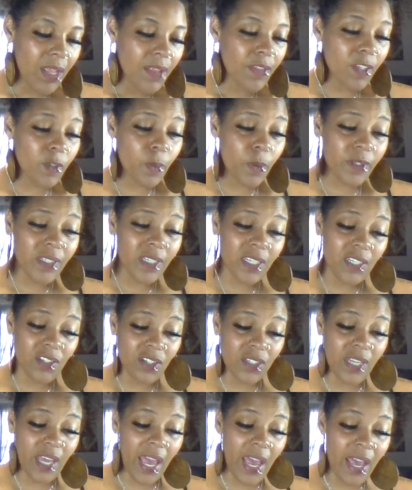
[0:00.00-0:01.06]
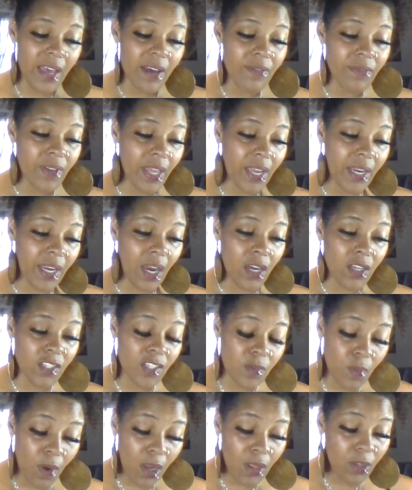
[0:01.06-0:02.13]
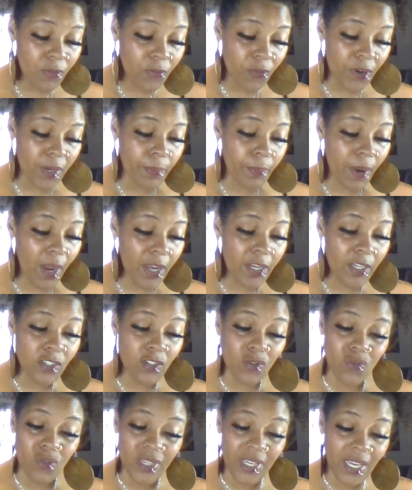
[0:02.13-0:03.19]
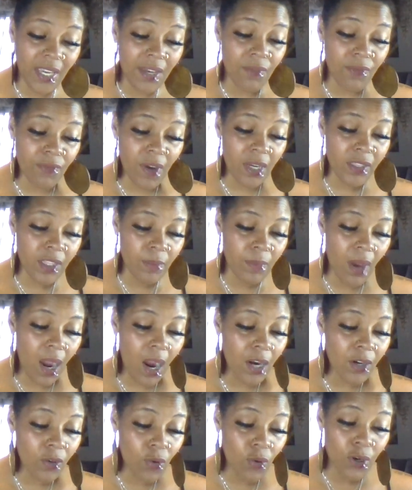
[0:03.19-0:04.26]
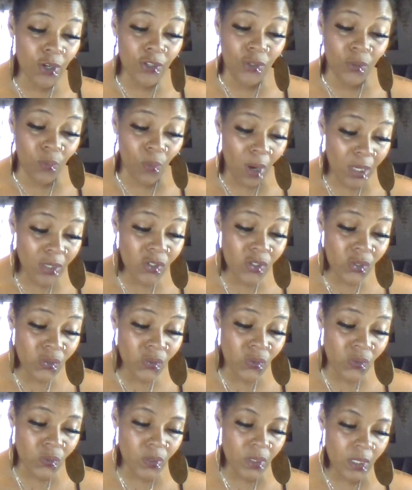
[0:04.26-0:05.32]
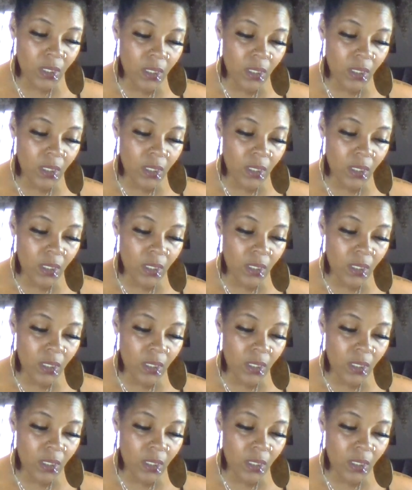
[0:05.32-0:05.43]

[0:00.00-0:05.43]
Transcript: this person could just have like a smaller frame body so you can't fuck them hardcore and you want to.